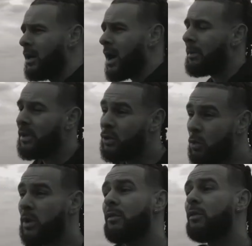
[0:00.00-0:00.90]
I mean,
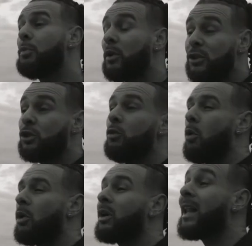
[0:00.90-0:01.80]
do whatever puts you
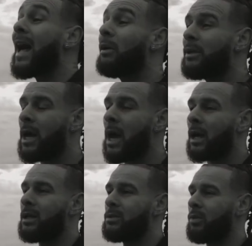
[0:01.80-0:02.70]
on cloud nine,
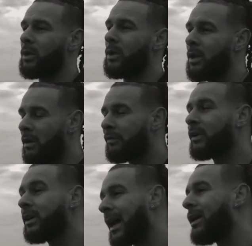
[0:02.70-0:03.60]
because when enough
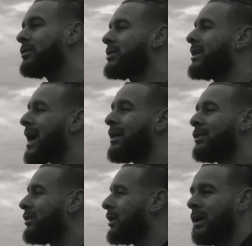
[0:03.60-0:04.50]
clouds
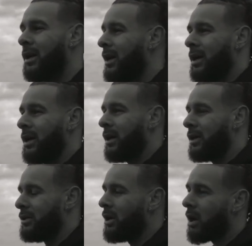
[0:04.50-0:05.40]
gather,
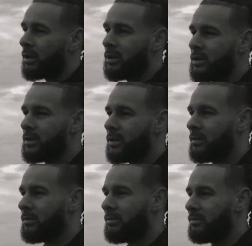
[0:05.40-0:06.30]
darkness
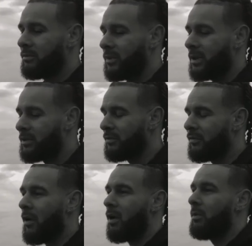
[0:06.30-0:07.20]
isn't far